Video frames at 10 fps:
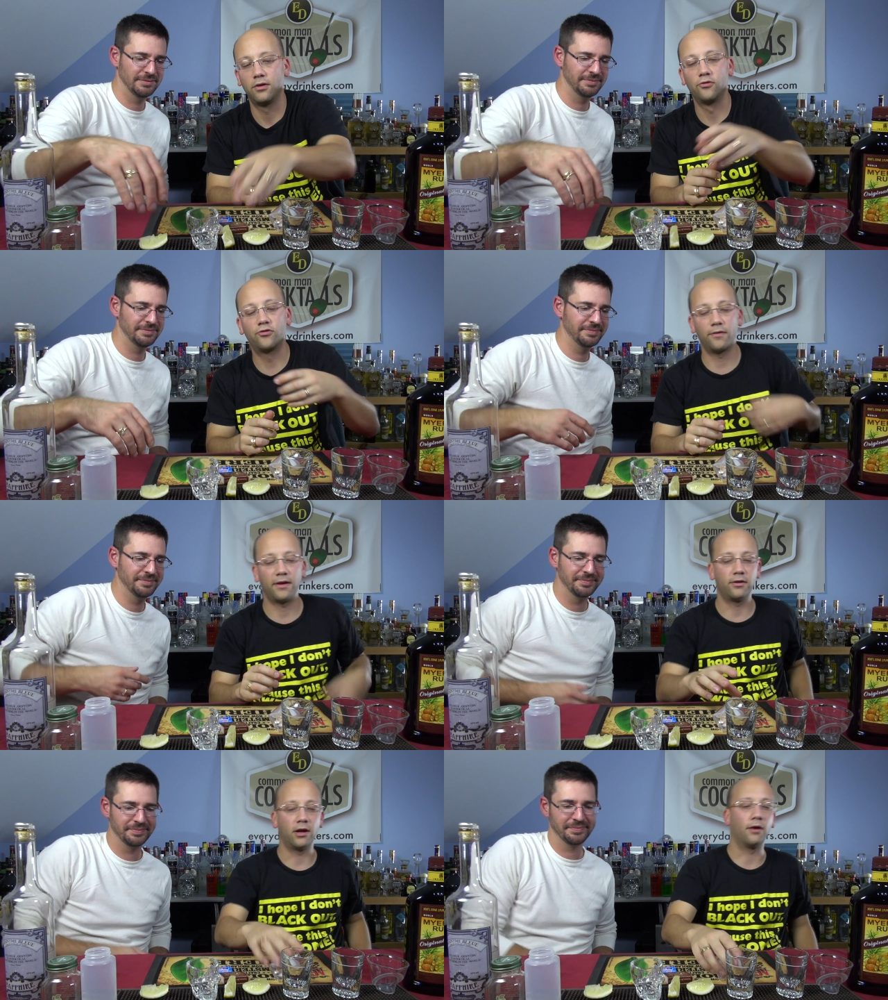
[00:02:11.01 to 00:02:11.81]
Speaker 1: So
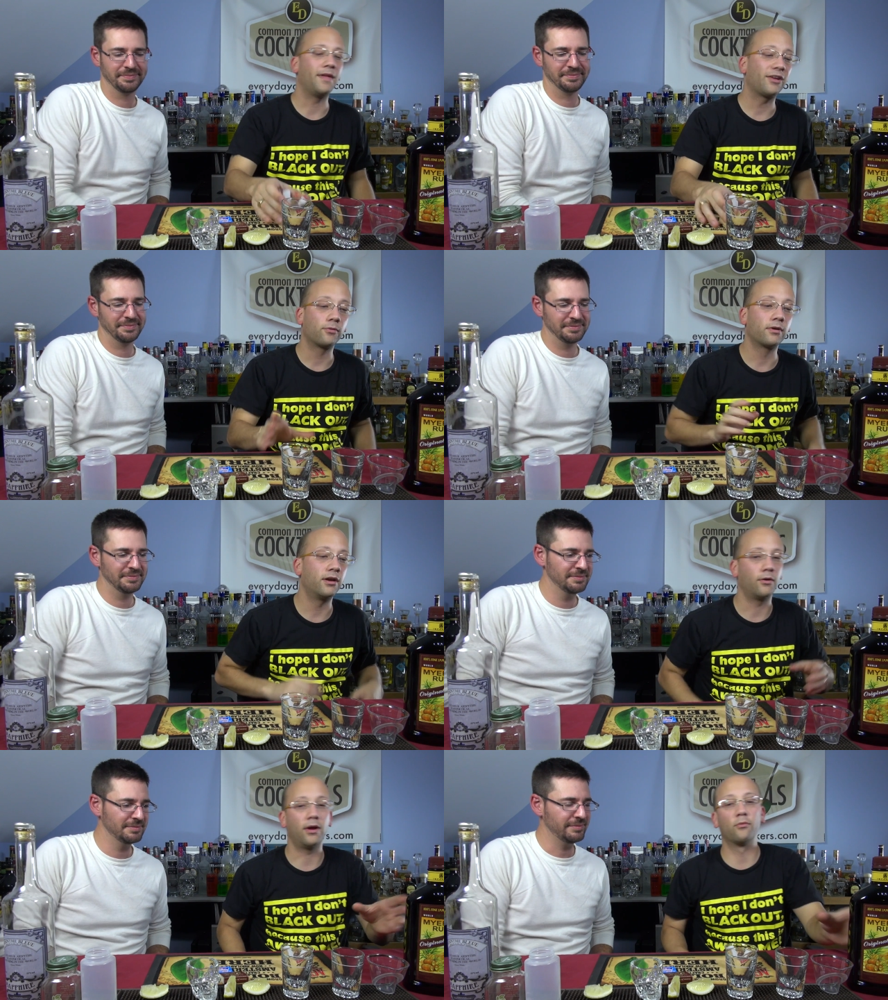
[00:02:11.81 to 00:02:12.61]
there you go. That's what we're
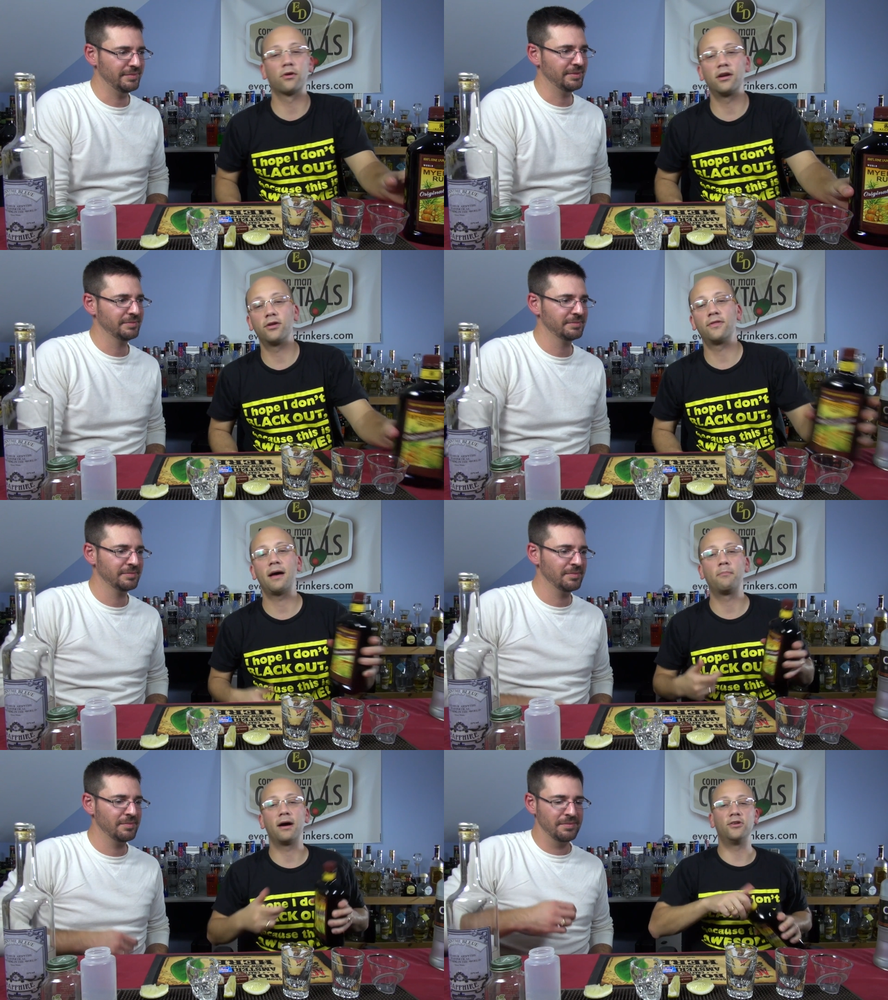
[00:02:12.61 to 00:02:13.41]
gonna do, and we're gonna do
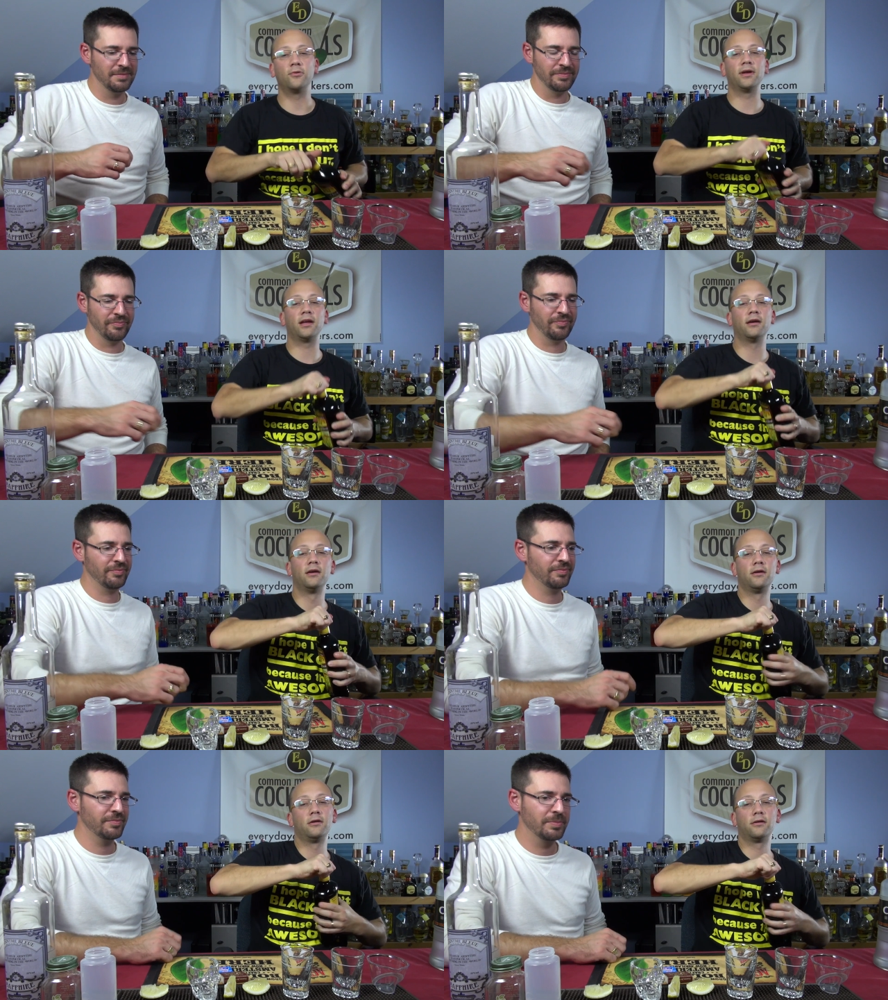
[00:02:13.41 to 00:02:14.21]
that by doing.
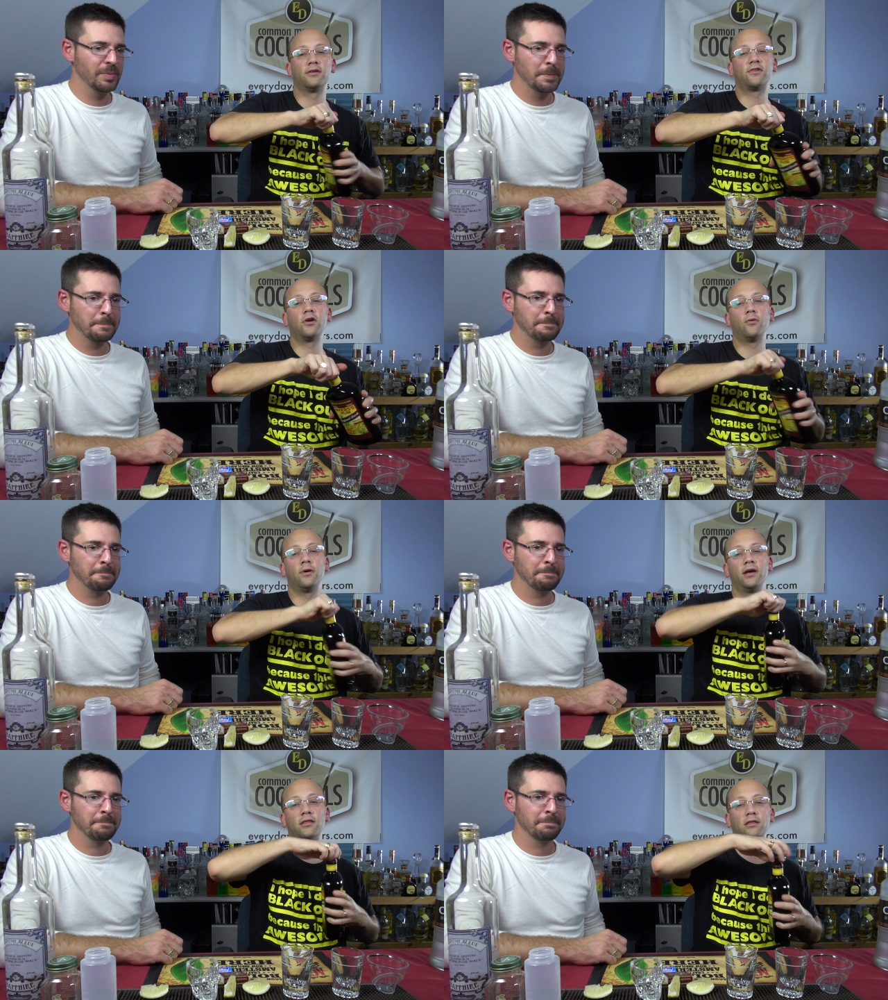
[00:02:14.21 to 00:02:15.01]
Let's go
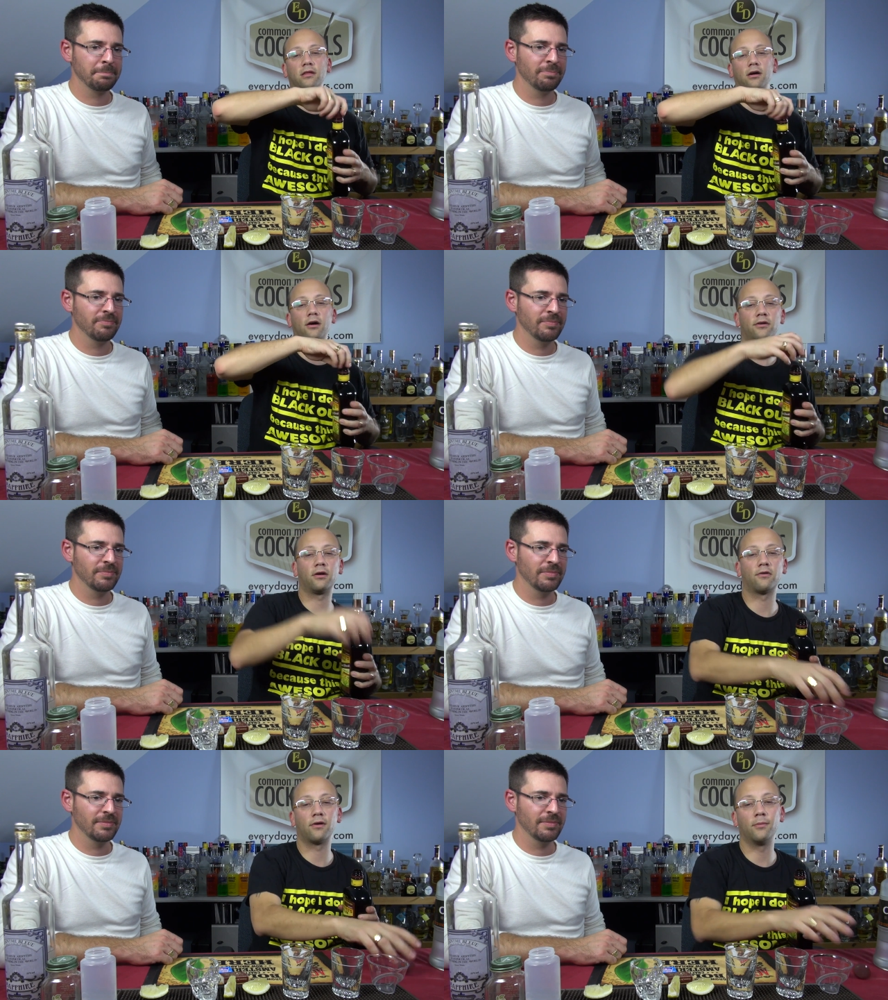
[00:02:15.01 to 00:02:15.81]
with our
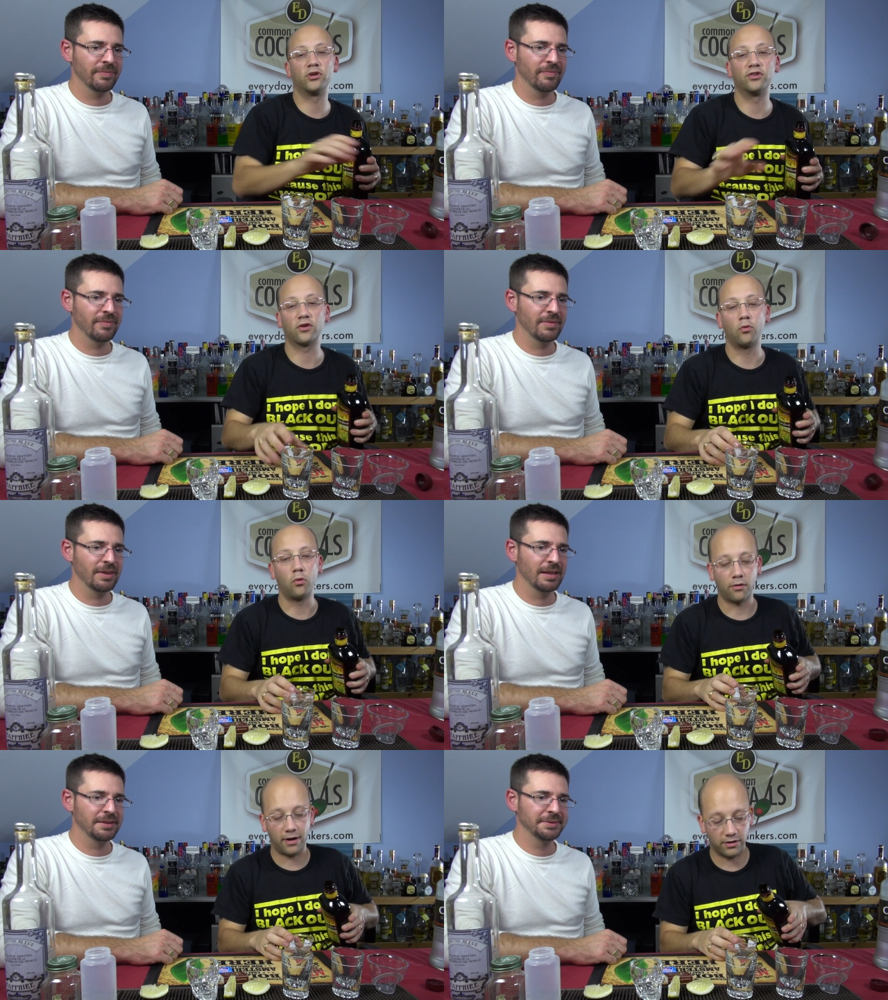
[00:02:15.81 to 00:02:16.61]
dark rum, which is a
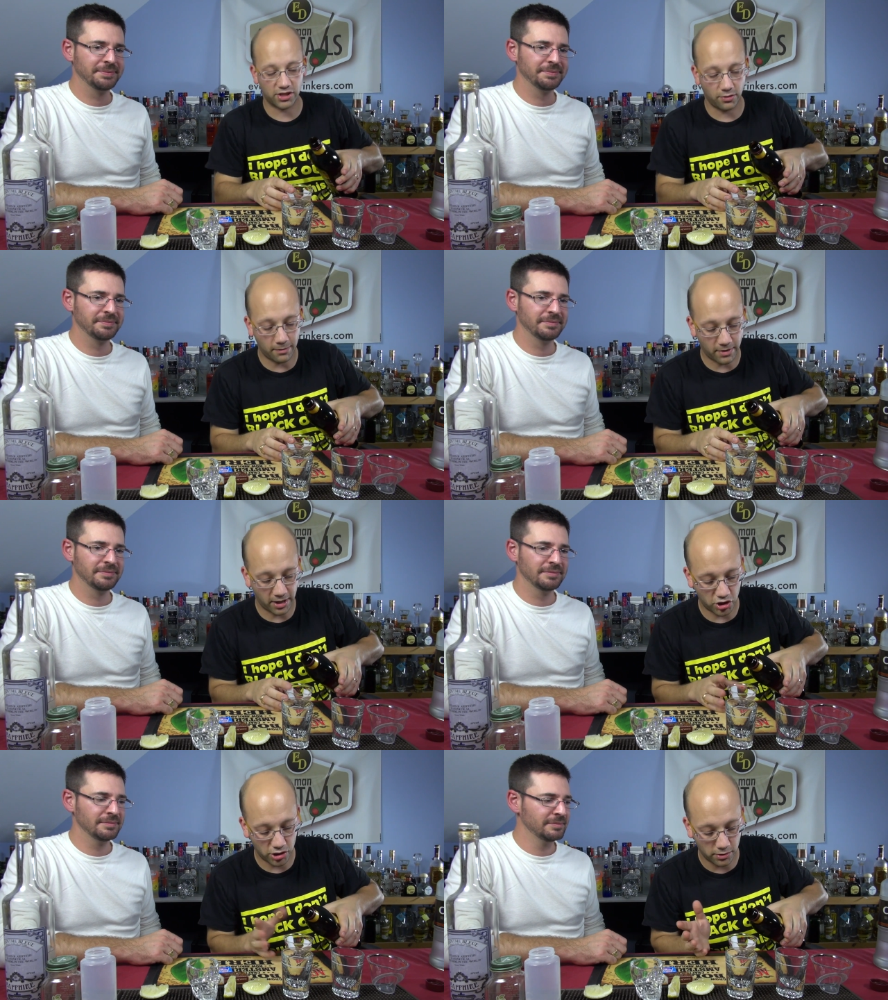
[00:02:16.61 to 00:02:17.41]
quarter ounce, so not
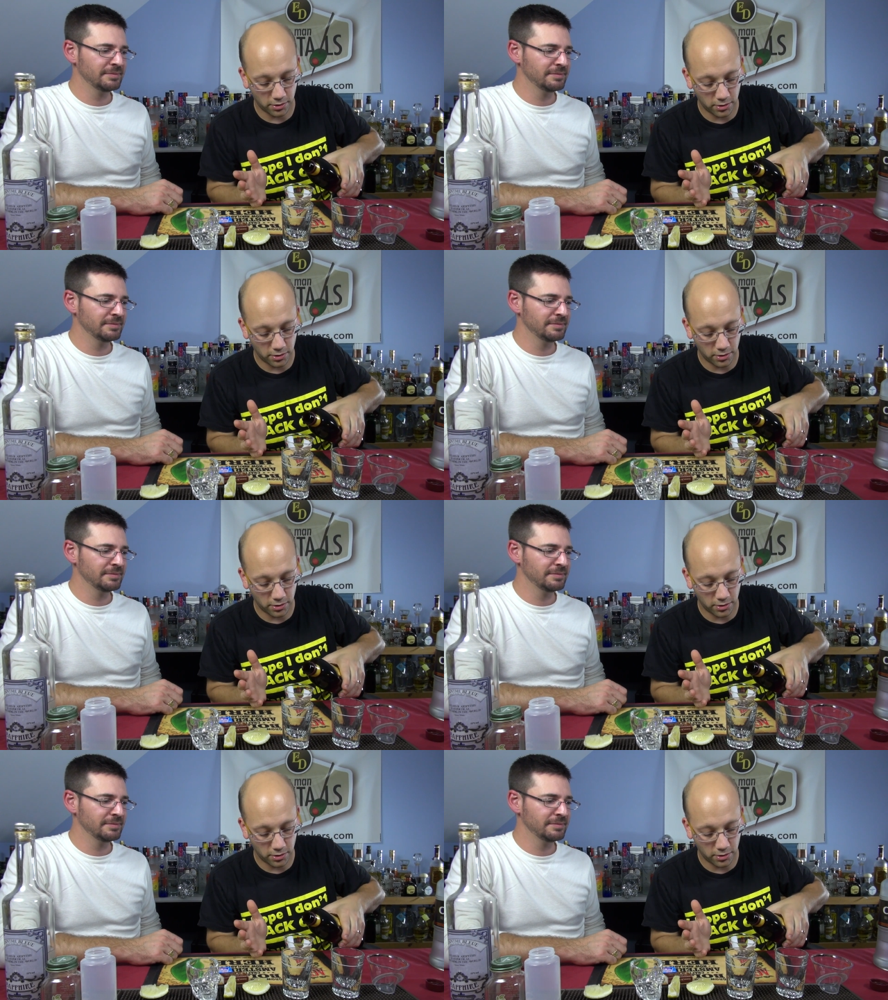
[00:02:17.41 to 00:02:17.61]
much,